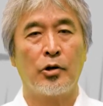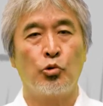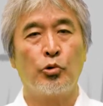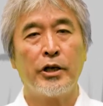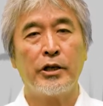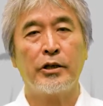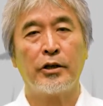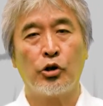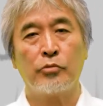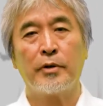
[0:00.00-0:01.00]
We
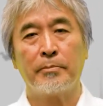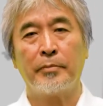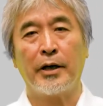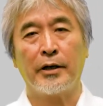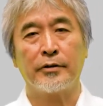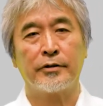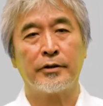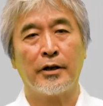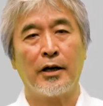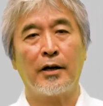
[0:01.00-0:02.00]
human
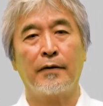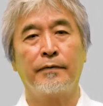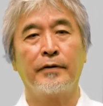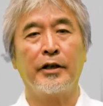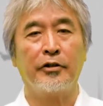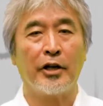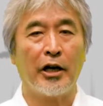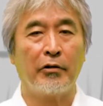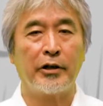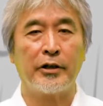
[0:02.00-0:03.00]
beings have
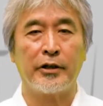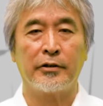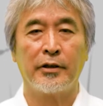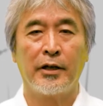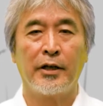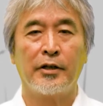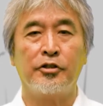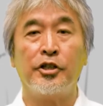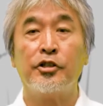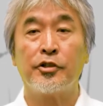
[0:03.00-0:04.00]
inherited
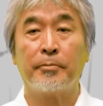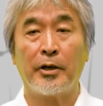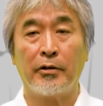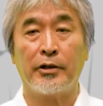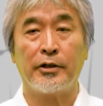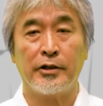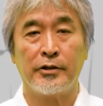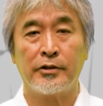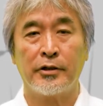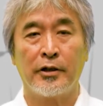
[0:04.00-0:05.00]
these
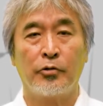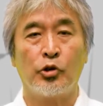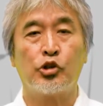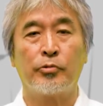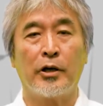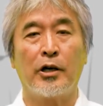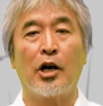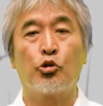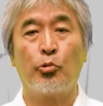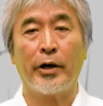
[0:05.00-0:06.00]
abilities, which were
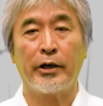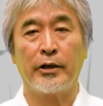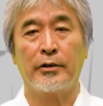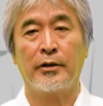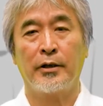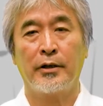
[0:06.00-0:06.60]
acquired